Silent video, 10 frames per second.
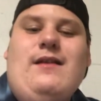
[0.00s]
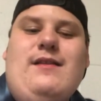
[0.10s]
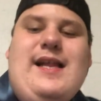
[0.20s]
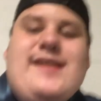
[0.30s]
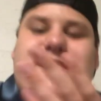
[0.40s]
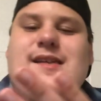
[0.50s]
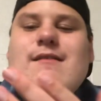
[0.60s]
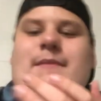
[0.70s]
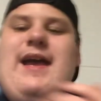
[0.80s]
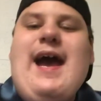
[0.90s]
lets
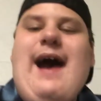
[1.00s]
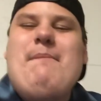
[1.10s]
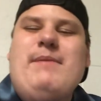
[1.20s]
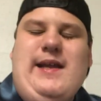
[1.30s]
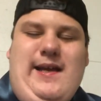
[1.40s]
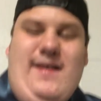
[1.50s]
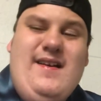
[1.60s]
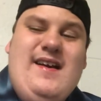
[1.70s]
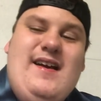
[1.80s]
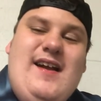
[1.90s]
it be happening.
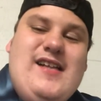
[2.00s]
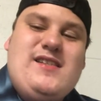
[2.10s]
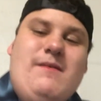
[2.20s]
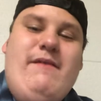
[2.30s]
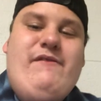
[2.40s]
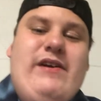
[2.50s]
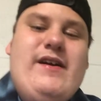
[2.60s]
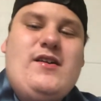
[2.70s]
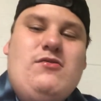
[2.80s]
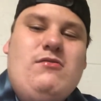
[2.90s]
It's going to be
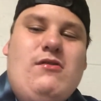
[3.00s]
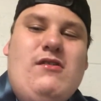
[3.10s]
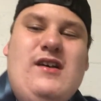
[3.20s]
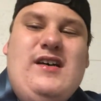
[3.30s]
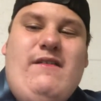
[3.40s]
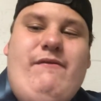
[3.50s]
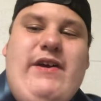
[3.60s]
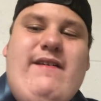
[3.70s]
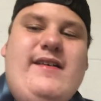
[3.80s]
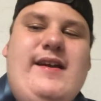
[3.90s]
very cool,
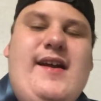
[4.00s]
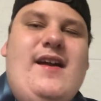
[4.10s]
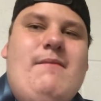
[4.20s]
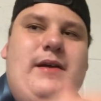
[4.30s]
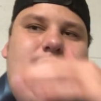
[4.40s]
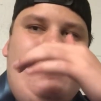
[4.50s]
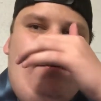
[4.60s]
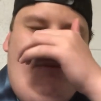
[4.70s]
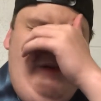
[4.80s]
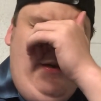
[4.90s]
very neat. It's been
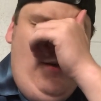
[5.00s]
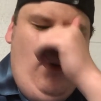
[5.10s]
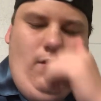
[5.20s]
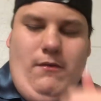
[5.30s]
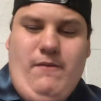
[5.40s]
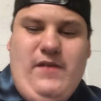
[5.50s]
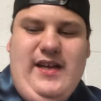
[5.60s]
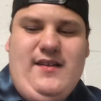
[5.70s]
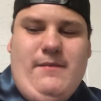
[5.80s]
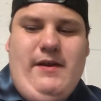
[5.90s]
a very cool
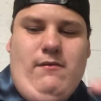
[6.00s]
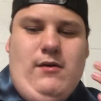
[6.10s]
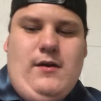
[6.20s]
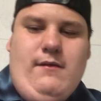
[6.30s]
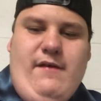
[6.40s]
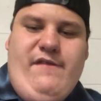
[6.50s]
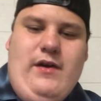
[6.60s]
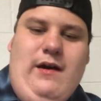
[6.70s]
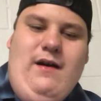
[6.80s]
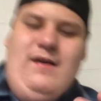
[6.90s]
thing to be working with
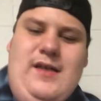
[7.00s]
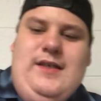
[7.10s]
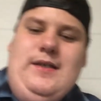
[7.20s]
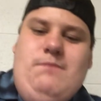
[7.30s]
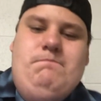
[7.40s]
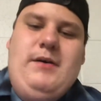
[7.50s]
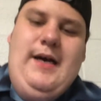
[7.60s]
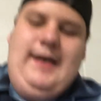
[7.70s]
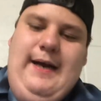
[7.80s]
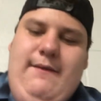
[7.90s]
y'all.
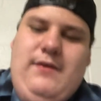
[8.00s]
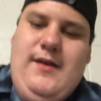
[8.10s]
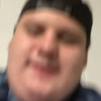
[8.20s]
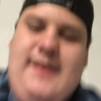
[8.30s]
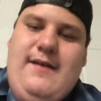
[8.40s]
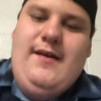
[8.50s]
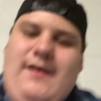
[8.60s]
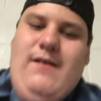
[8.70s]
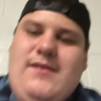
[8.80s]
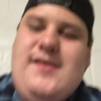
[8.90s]
But I want to tell
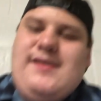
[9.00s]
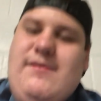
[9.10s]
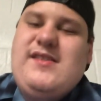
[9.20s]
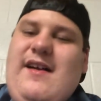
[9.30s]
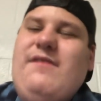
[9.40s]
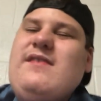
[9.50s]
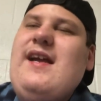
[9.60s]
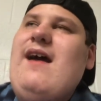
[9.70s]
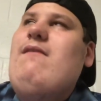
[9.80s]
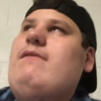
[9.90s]
y'all some stuff
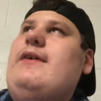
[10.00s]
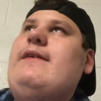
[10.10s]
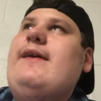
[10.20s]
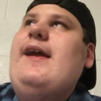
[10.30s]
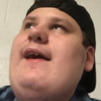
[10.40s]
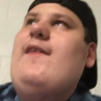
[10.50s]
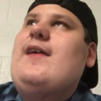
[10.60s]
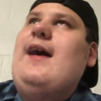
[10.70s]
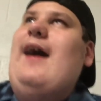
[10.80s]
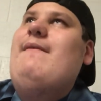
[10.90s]
that really
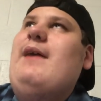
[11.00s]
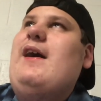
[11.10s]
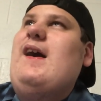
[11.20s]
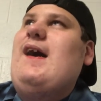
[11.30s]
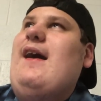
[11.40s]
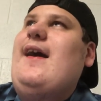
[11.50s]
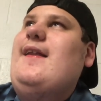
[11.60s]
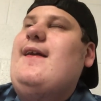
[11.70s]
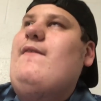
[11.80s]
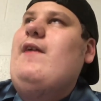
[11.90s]
have caught my
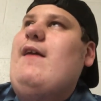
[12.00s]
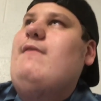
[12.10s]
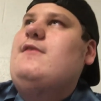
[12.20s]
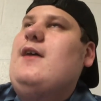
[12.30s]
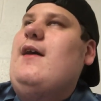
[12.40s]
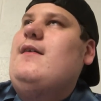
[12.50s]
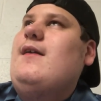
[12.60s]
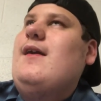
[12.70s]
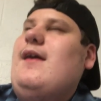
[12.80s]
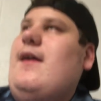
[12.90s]
eye that we have
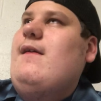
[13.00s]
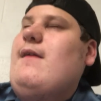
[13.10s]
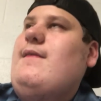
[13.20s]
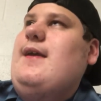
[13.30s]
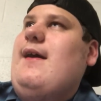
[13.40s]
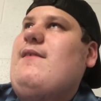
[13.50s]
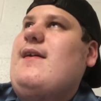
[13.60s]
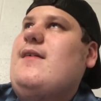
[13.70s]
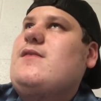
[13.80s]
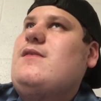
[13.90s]
done here at the
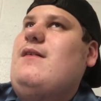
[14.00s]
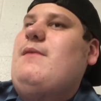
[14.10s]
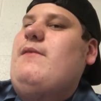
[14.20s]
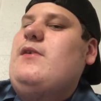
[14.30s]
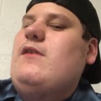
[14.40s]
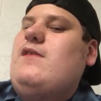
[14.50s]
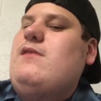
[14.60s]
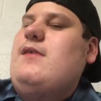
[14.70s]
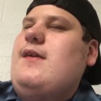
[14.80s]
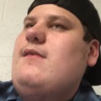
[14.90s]
Outcast Club over the
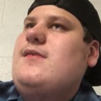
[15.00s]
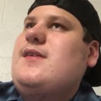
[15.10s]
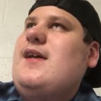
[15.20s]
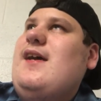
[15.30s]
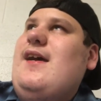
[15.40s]
two years